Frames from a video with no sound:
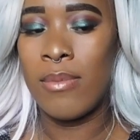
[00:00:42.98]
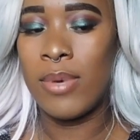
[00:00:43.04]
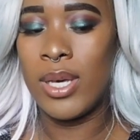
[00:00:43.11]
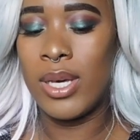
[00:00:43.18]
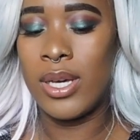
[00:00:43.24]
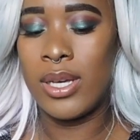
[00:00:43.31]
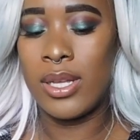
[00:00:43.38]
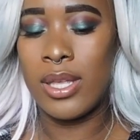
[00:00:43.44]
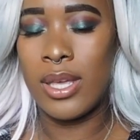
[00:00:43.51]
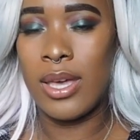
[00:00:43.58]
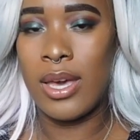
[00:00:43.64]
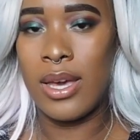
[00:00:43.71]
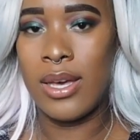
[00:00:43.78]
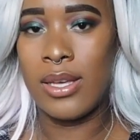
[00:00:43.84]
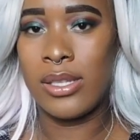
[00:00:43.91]
But
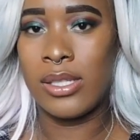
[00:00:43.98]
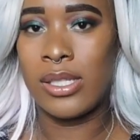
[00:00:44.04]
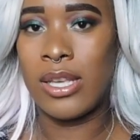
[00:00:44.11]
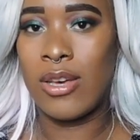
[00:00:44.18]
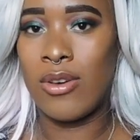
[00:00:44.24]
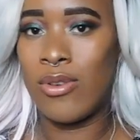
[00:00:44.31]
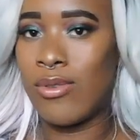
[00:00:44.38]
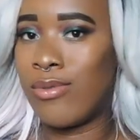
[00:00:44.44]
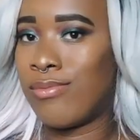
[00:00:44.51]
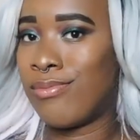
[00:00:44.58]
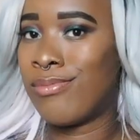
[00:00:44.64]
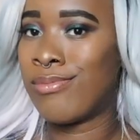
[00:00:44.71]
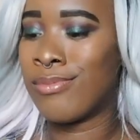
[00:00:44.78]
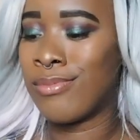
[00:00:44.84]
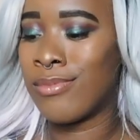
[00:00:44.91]
yeah, so
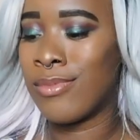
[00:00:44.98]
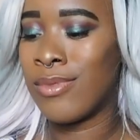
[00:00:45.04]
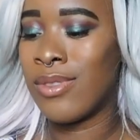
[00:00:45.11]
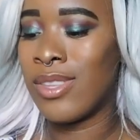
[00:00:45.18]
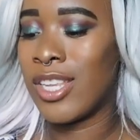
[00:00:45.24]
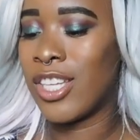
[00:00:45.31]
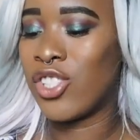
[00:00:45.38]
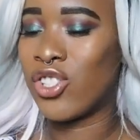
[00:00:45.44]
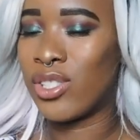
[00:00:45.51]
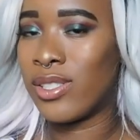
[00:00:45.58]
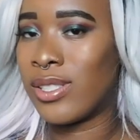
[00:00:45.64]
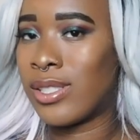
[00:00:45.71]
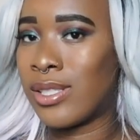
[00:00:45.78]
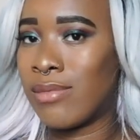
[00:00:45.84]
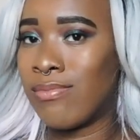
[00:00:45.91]
let's
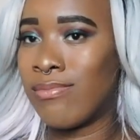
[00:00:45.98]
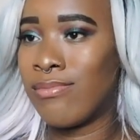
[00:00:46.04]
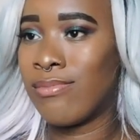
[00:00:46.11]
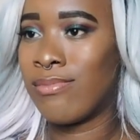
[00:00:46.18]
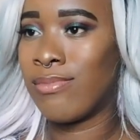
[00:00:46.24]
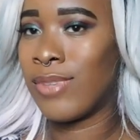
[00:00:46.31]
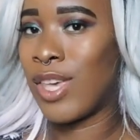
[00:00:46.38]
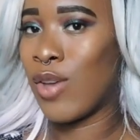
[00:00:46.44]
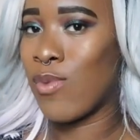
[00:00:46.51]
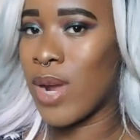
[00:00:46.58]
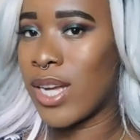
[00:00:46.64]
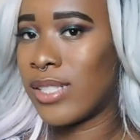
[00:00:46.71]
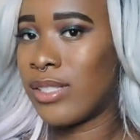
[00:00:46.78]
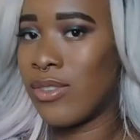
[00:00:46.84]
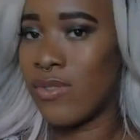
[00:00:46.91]
just get
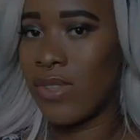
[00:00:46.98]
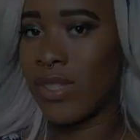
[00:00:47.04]
right into